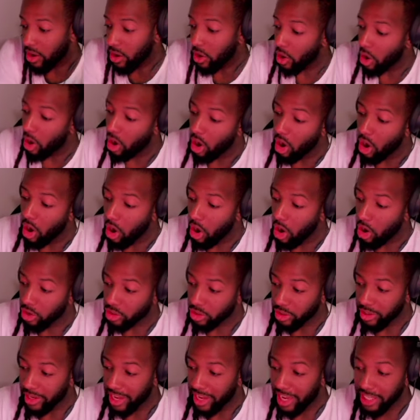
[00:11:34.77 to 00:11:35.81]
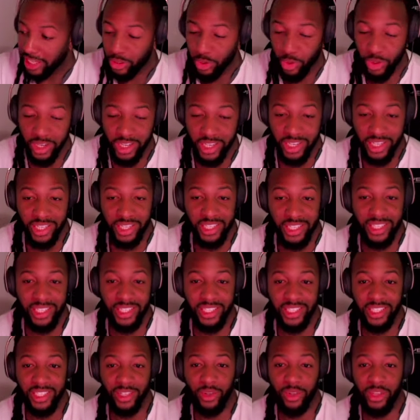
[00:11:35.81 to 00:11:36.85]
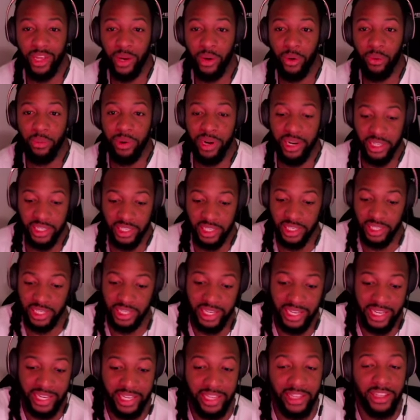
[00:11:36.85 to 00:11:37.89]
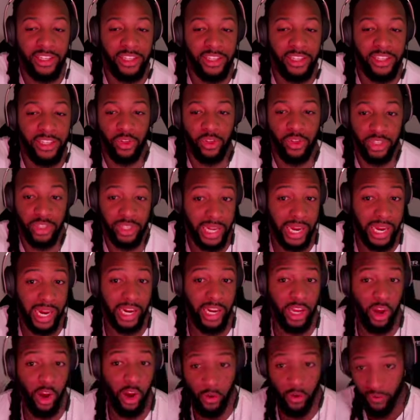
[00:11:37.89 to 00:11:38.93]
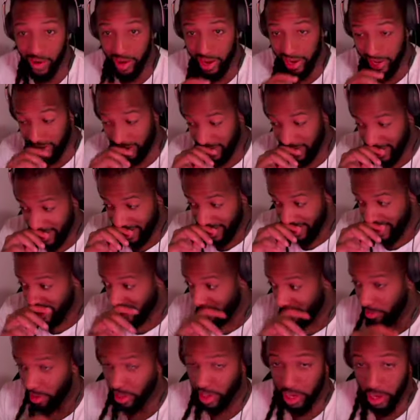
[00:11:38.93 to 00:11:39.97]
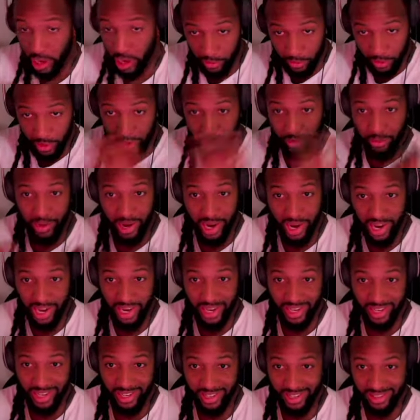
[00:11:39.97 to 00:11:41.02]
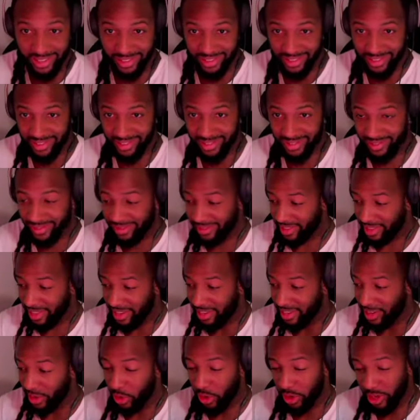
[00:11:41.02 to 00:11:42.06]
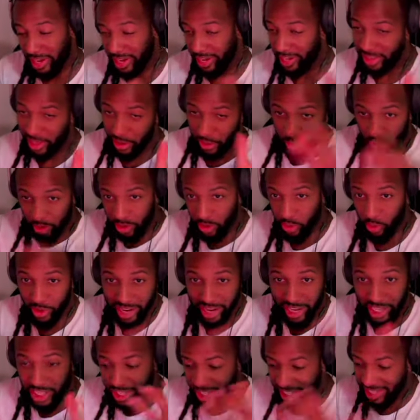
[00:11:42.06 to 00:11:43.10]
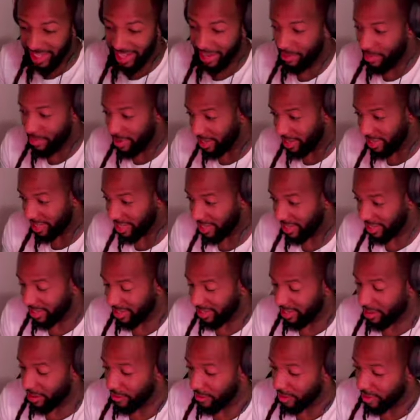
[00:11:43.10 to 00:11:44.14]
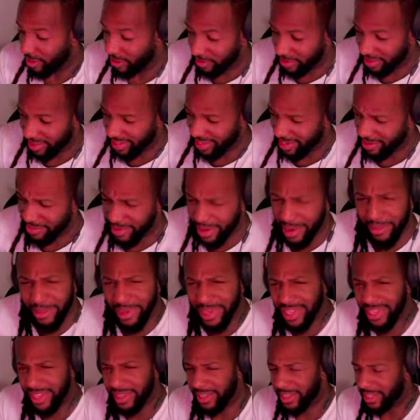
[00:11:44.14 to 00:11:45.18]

Oh, so that's what it is. So they were basically in the Soul Society already, but covered by their like they the reishi like basically covered everything maybe,